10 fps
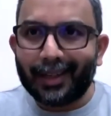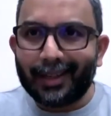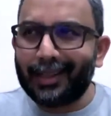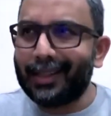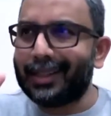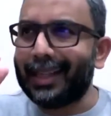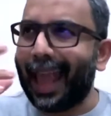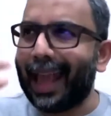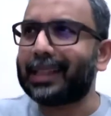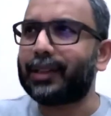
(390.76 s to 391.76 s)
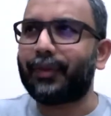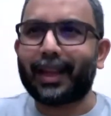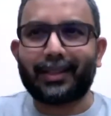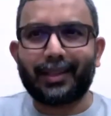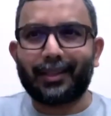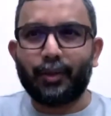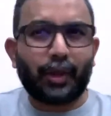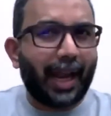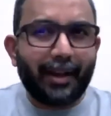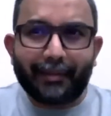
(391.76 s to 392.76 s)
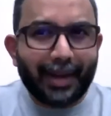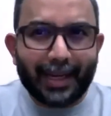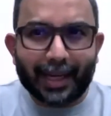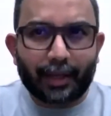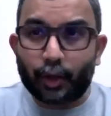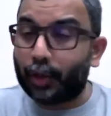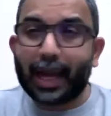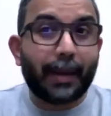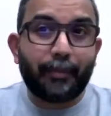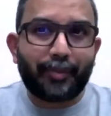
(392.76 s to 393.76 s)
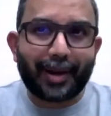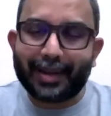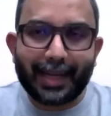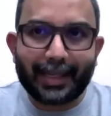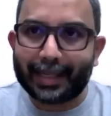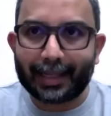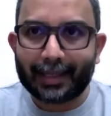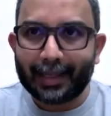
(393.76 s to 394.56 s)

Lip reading: This is the X factor. You can't read it. You can't predict it.